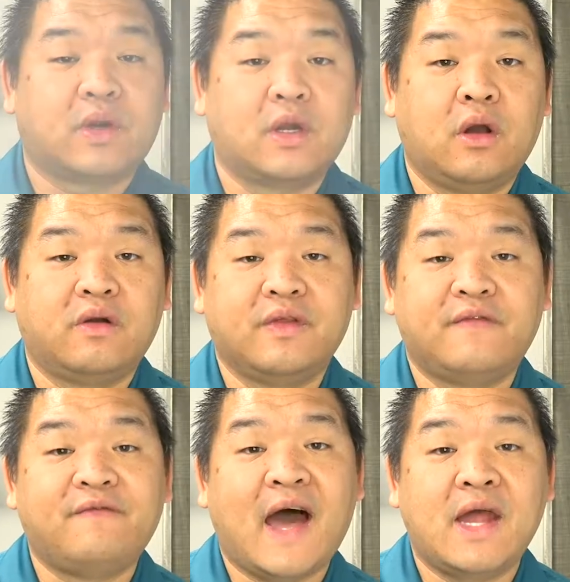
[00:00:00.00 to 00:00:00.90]
we're gonna go over the
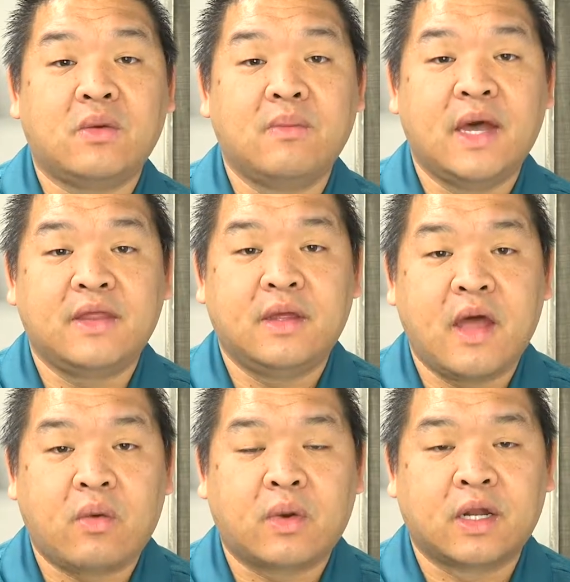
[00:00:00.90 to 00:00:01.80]
final method
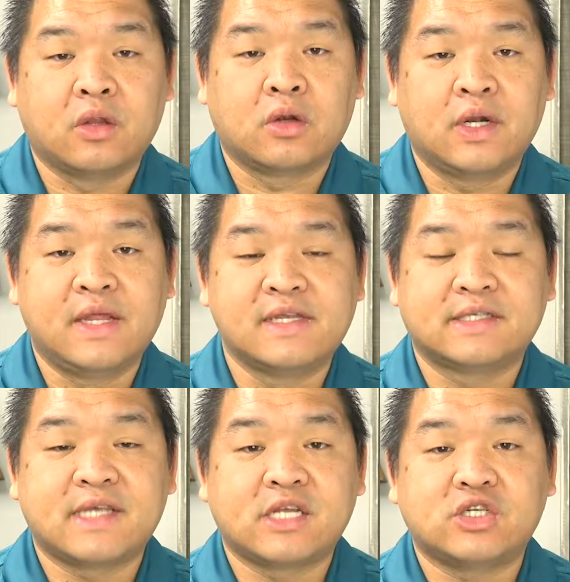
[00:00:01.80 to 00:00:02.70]
that we're gonna learn in
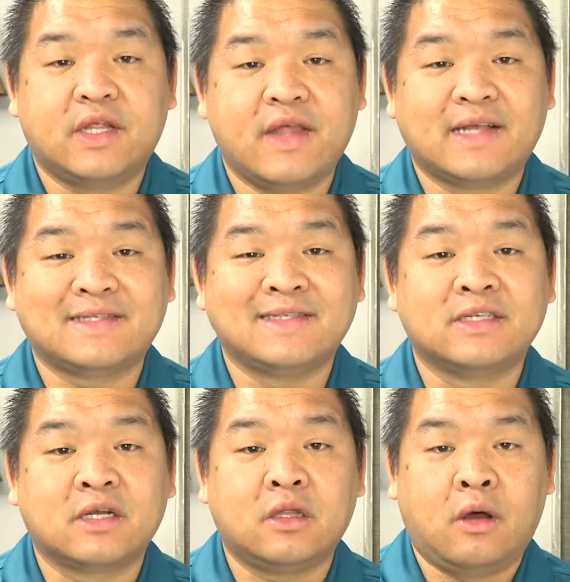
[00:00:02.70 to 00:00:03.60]
this section, and that's the
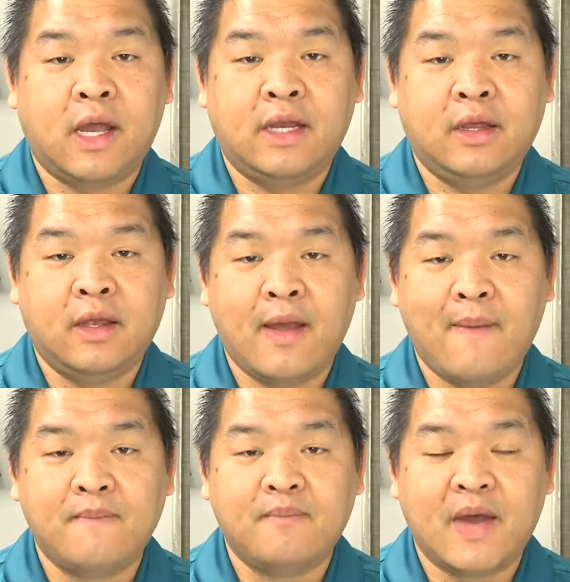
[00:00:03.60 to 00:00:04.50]
declining
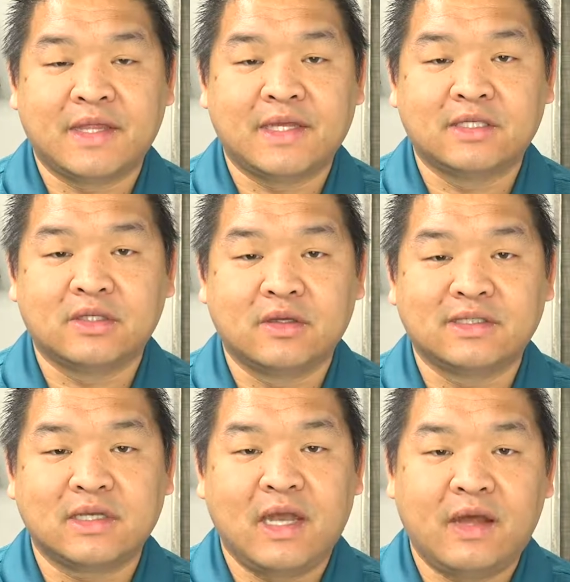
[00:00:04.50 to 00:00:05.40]
method. So
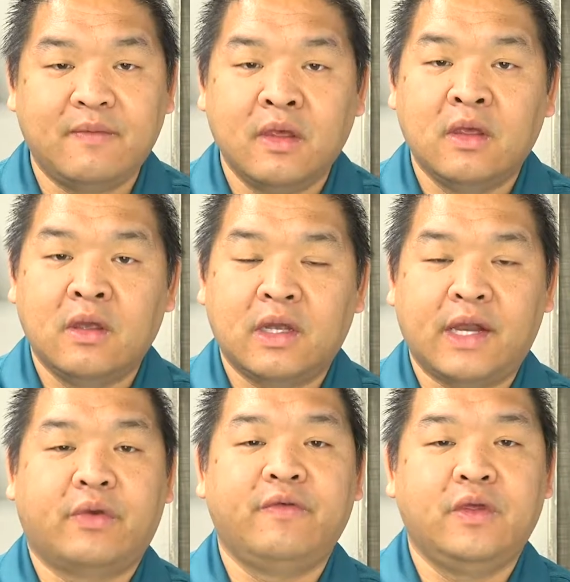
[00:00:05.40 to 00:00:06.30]
let's again,
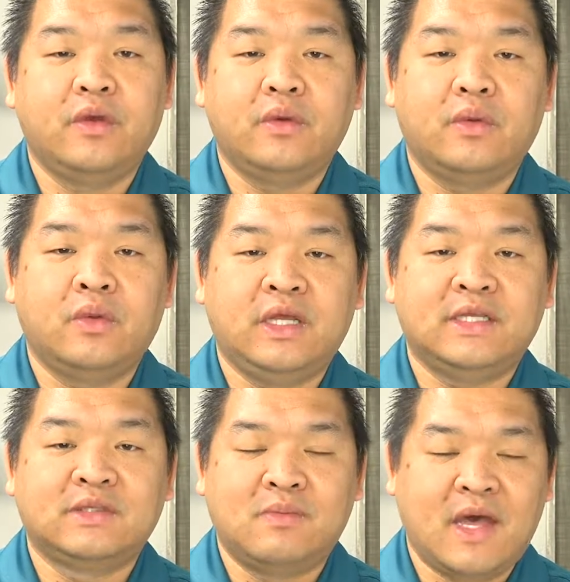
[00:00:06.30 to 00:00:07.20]
kind of review
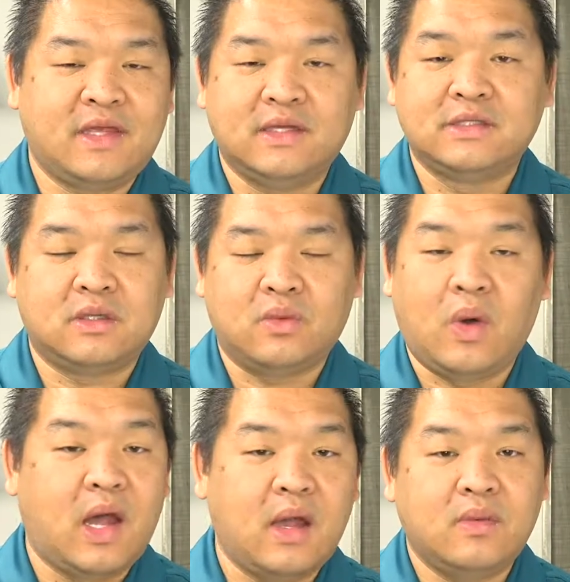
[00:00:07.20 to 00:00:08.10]
these methods and
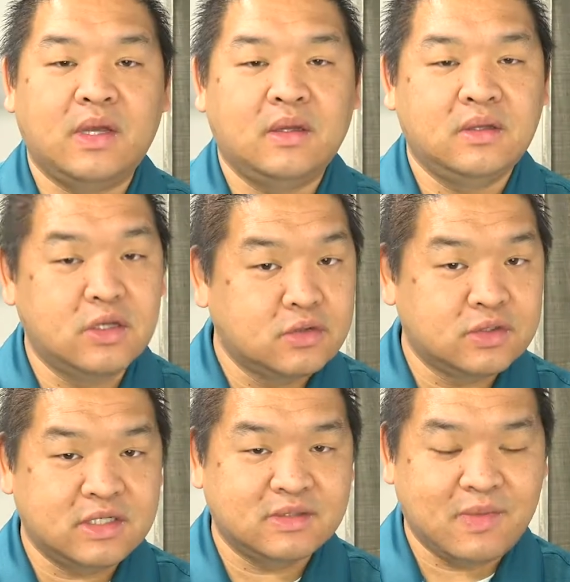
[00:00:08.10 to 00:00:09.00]
why we
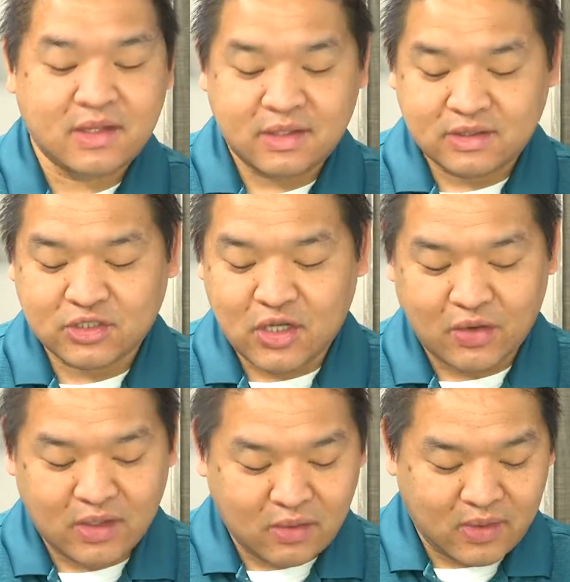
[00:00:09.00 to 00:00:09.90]
use these methods.
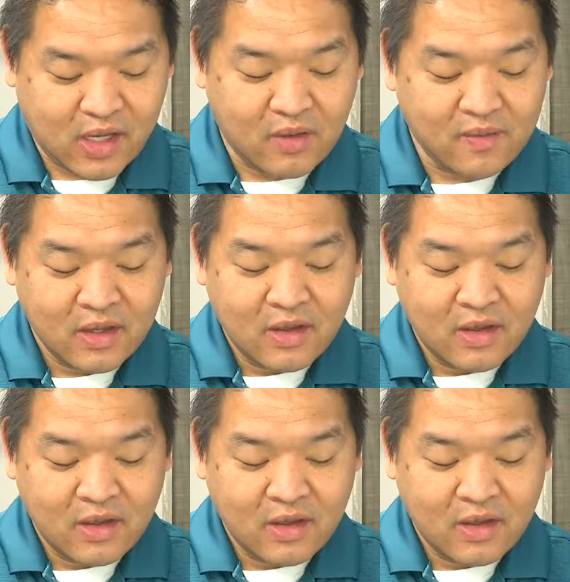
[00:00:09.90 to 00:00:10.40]
So here we go.